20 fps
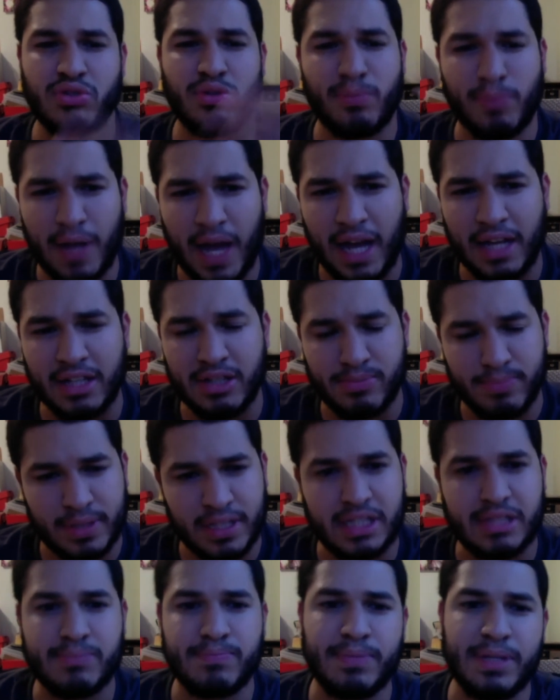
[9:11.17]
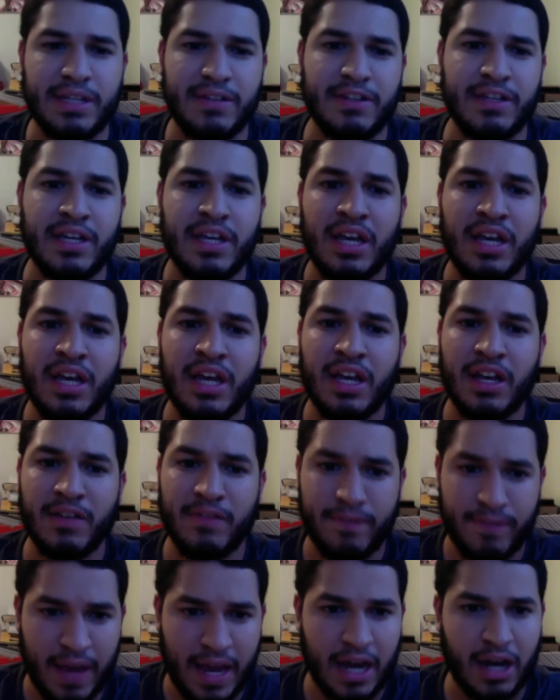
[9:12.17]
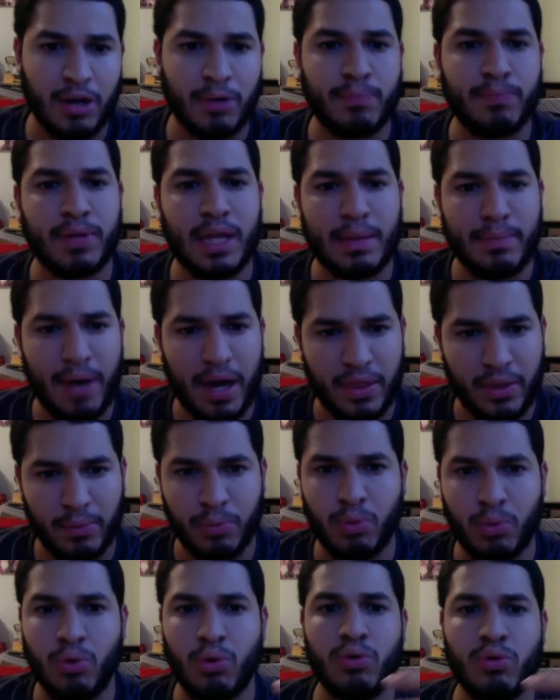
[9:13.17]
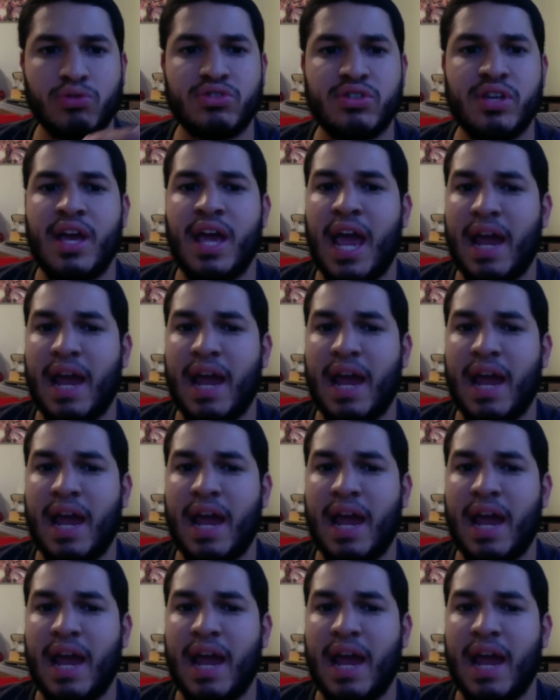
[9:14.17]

So guys, please be fair, play by the rules.